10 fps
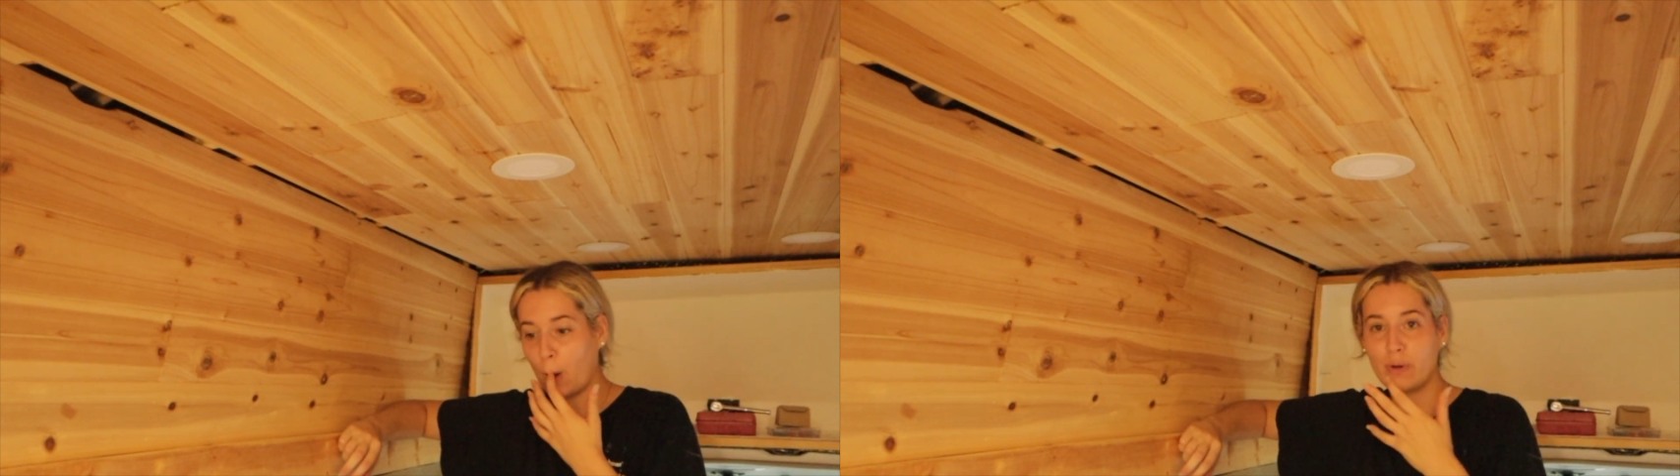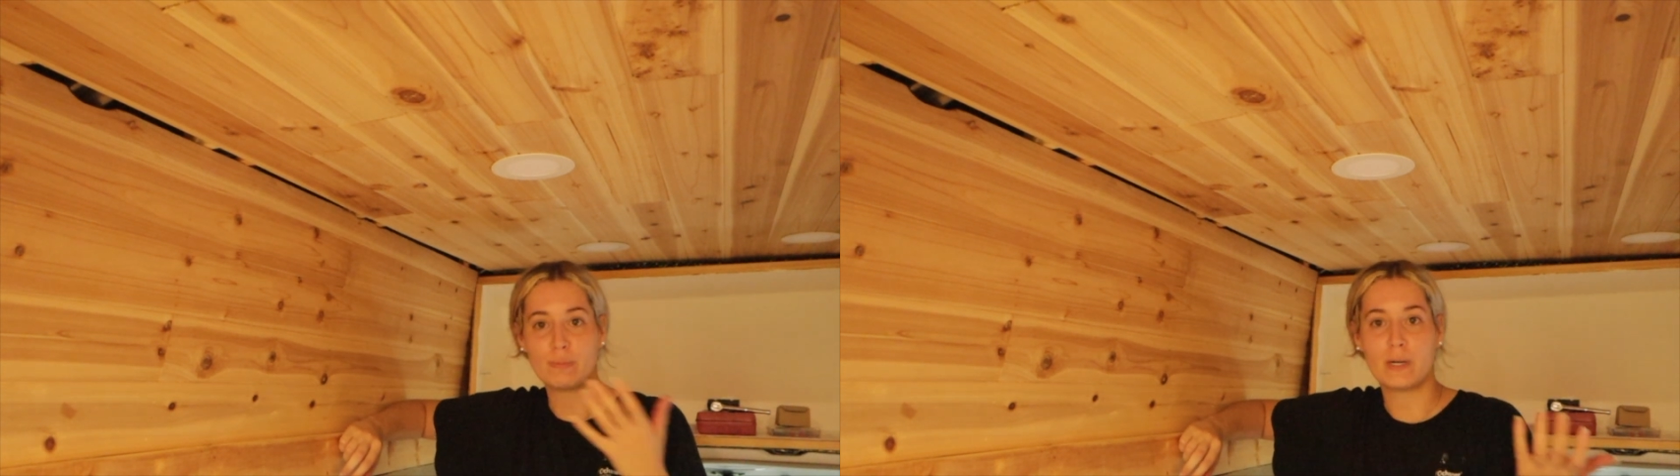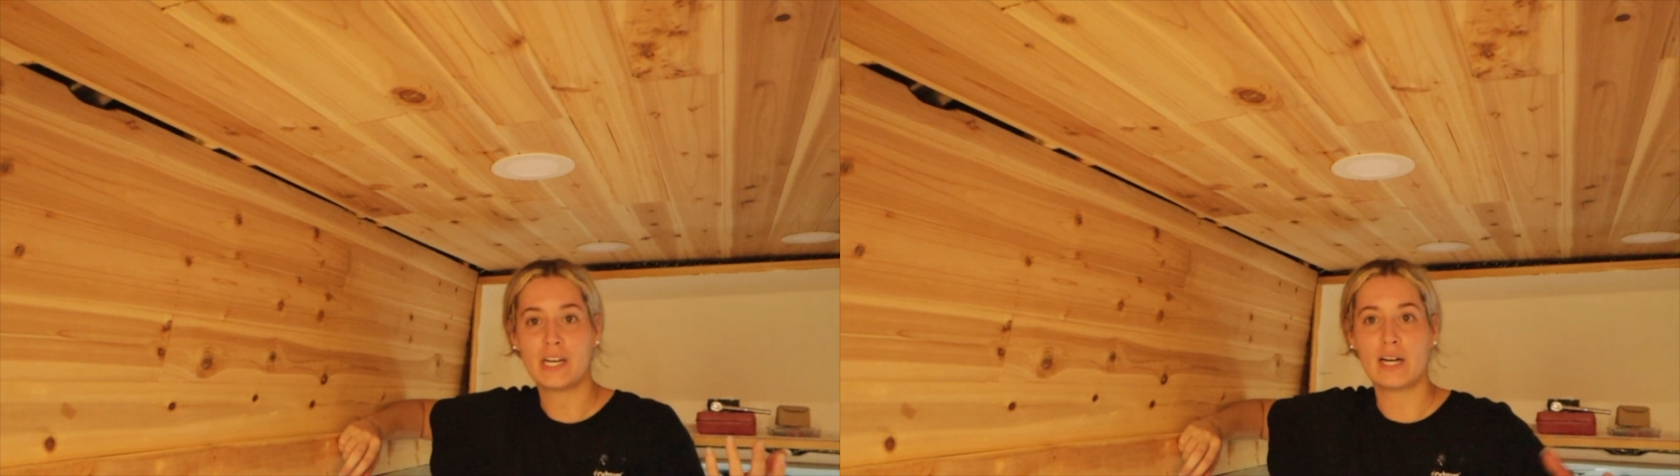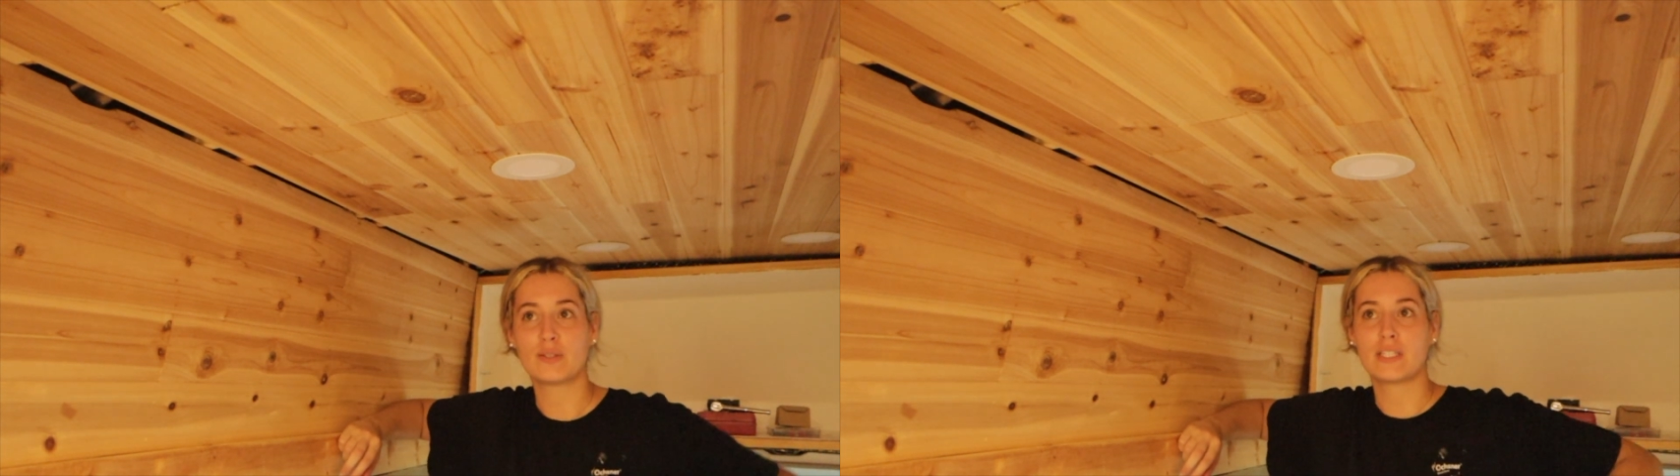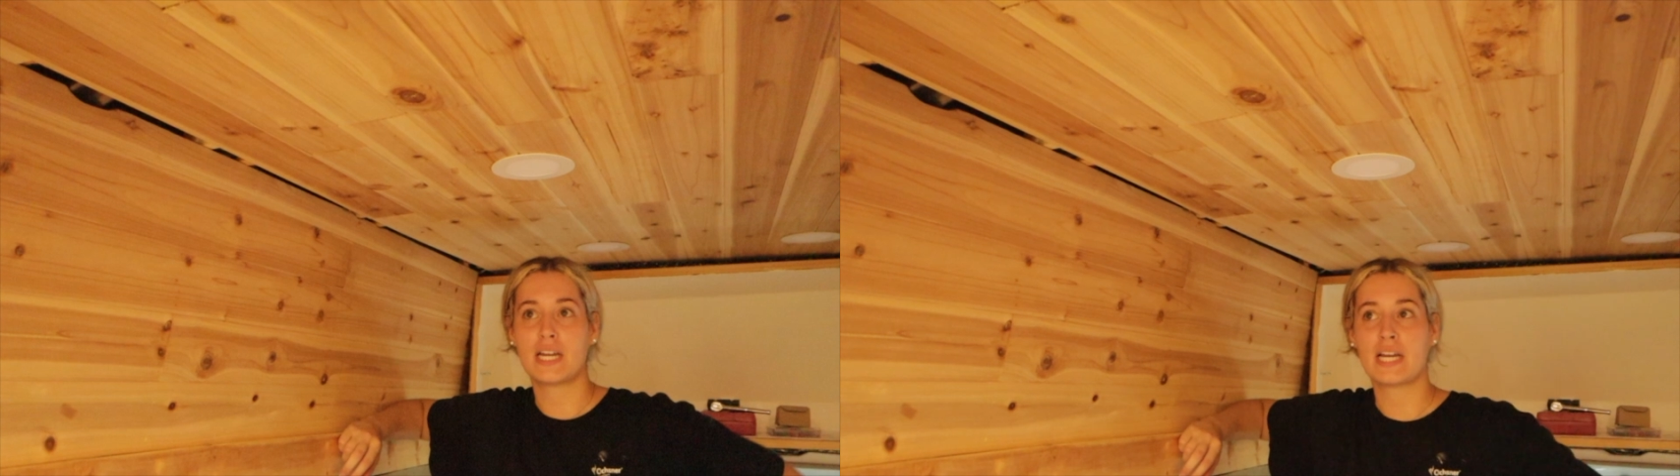always been an
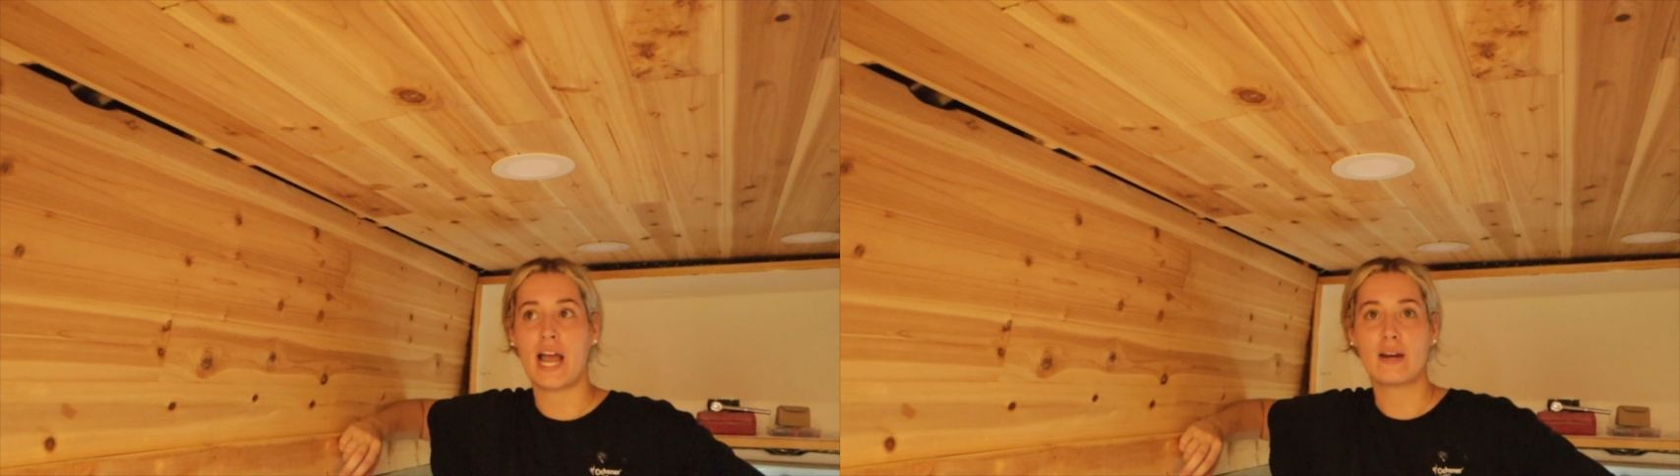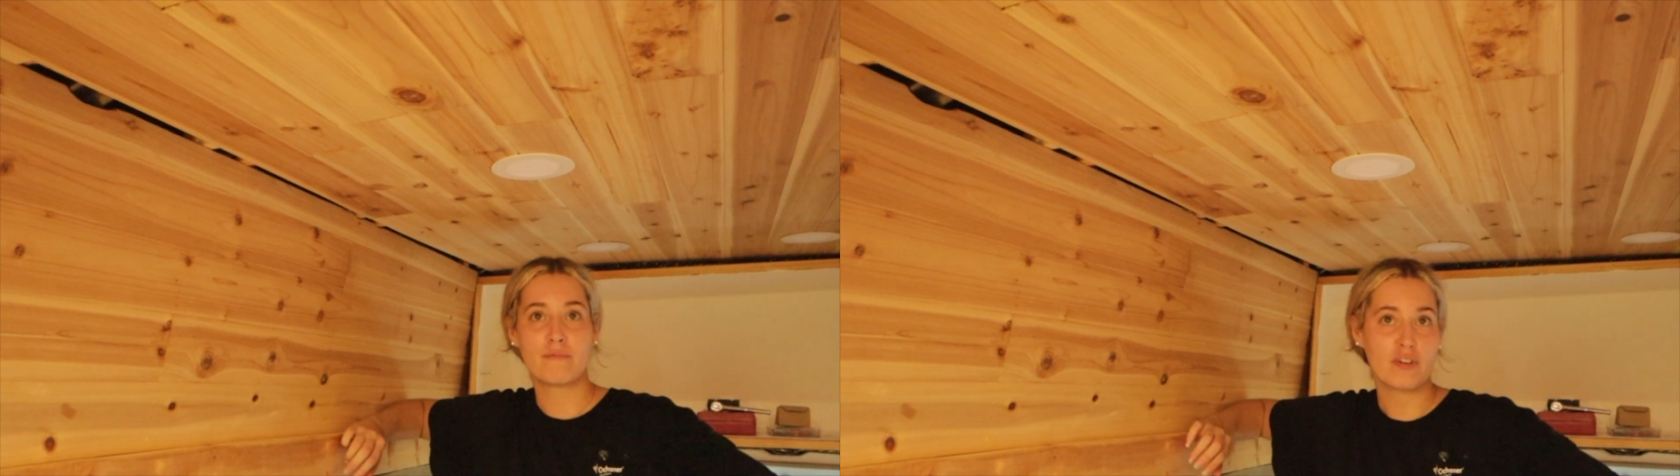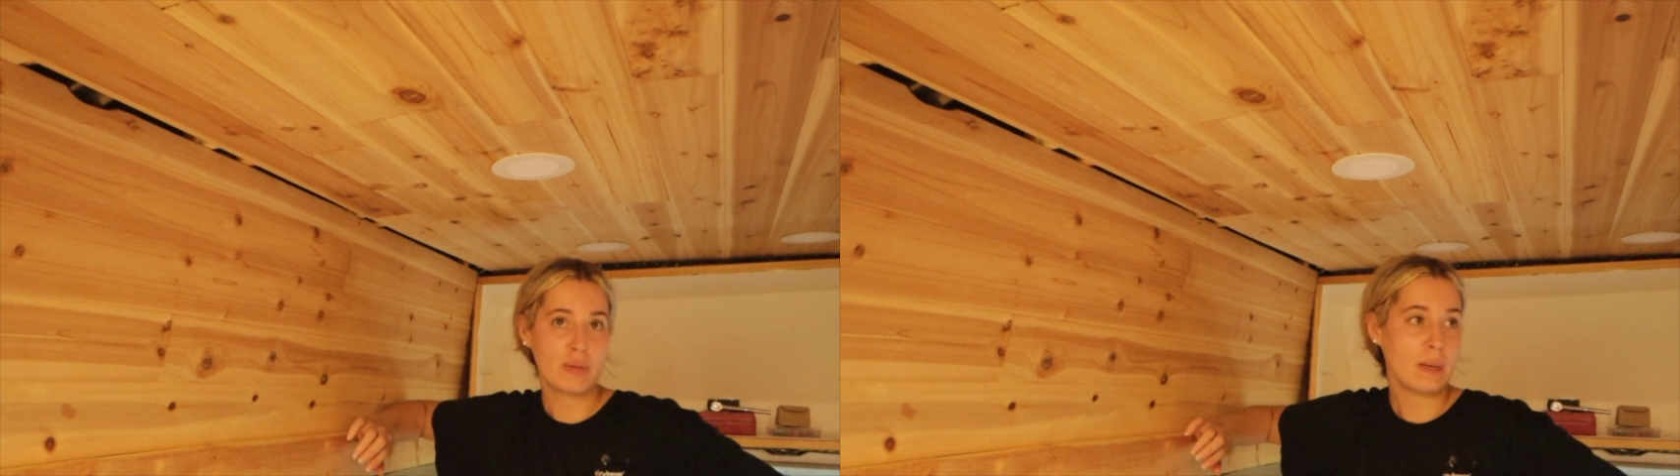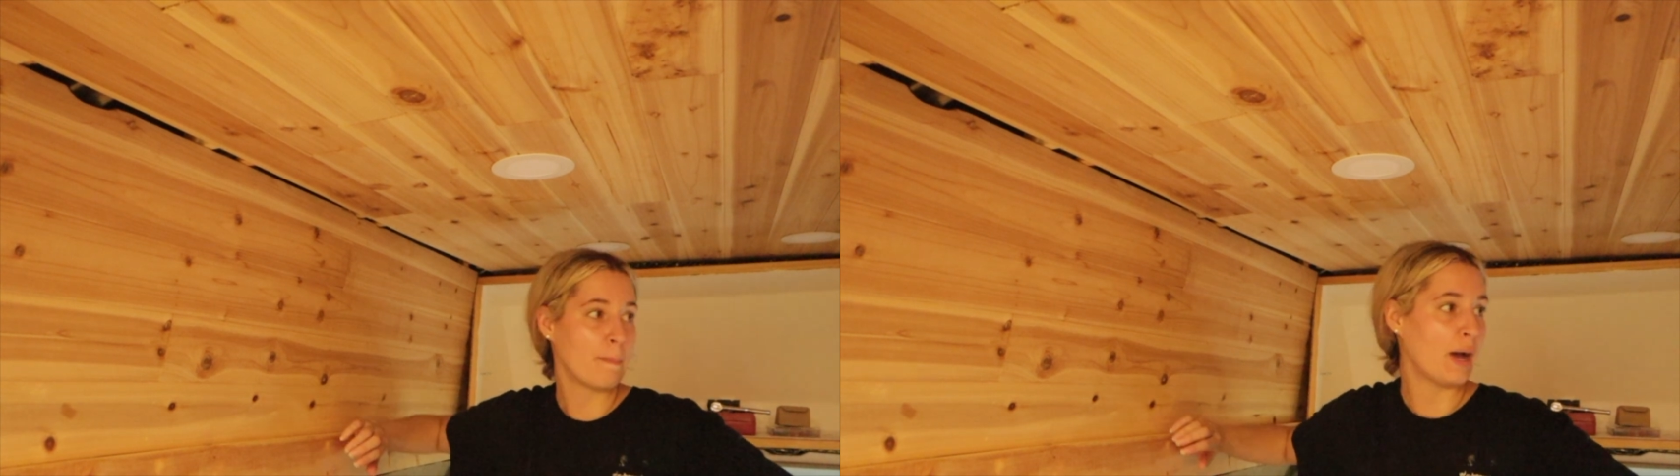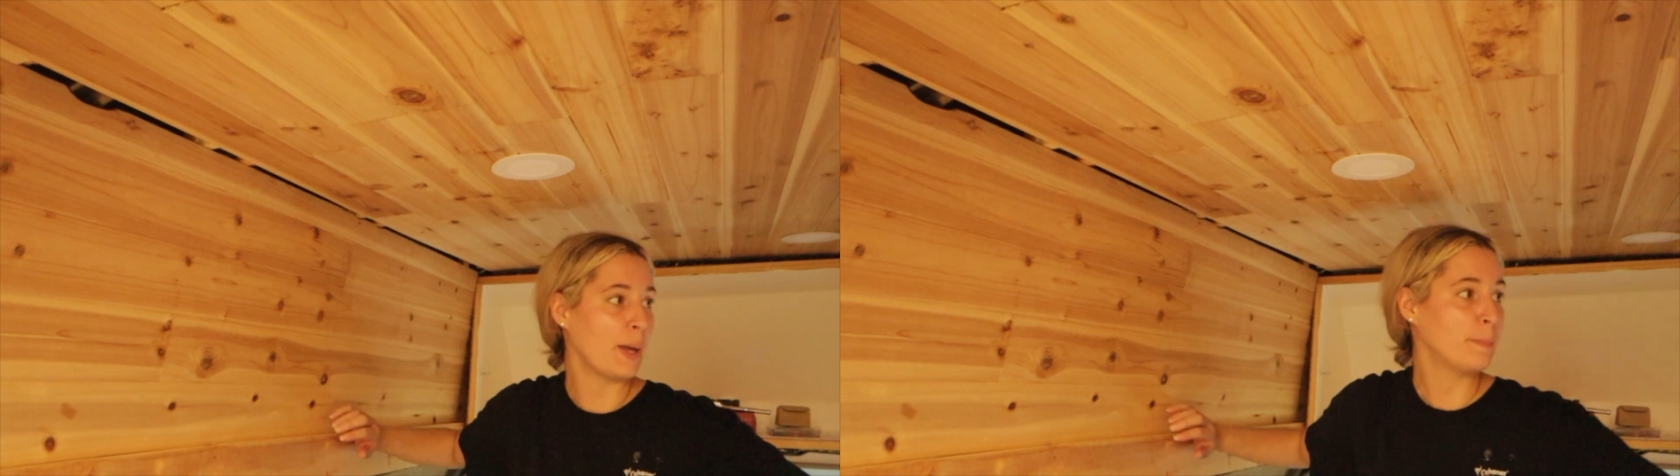outstanding item for me,
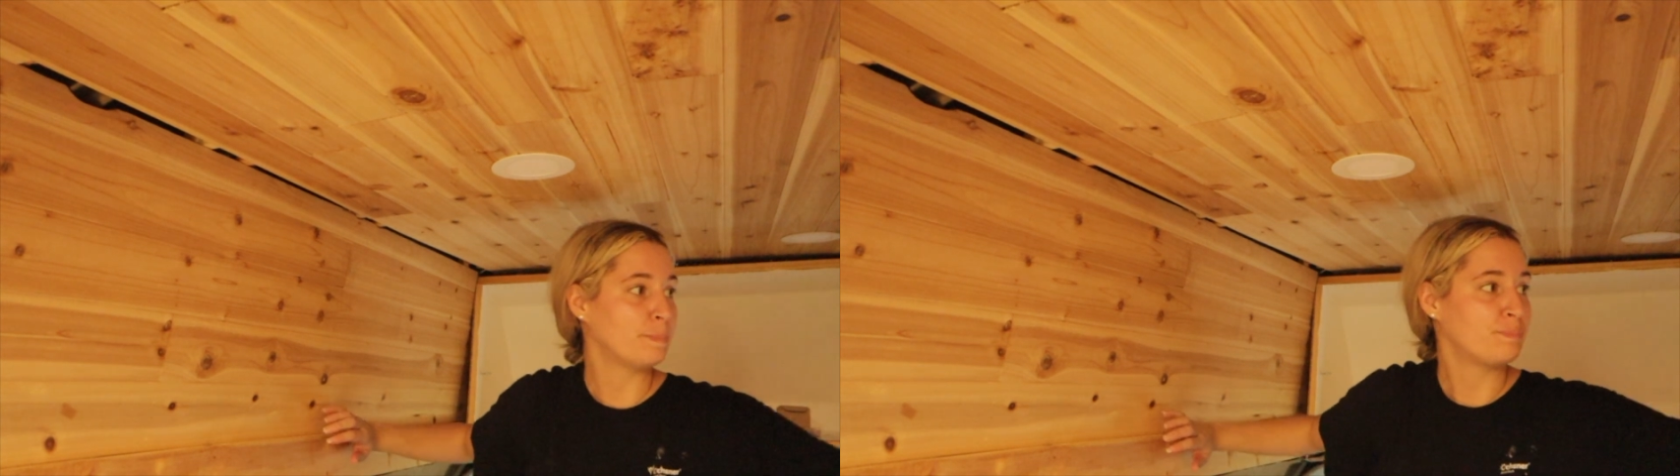but